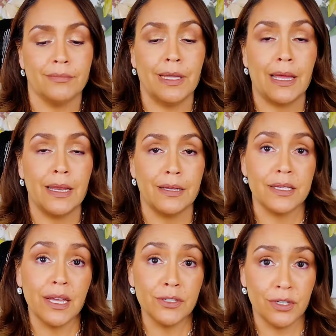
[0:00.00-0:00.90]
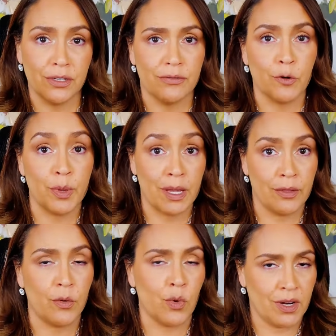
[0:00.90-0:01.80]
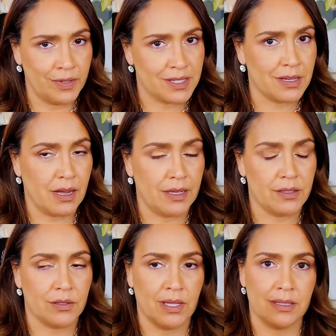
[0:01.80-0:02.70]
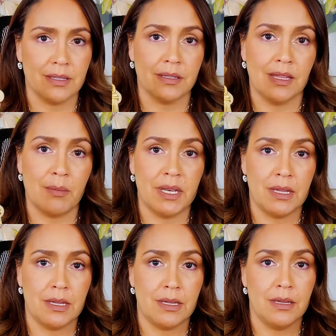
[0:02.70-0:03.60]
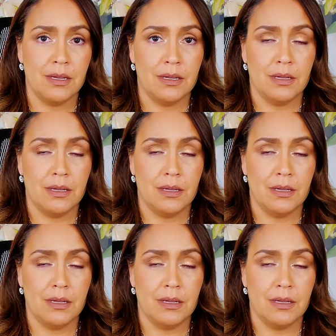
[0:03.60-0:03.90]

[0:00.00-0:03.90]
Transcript: getting attention for being the one of its kind. So, like this lemony,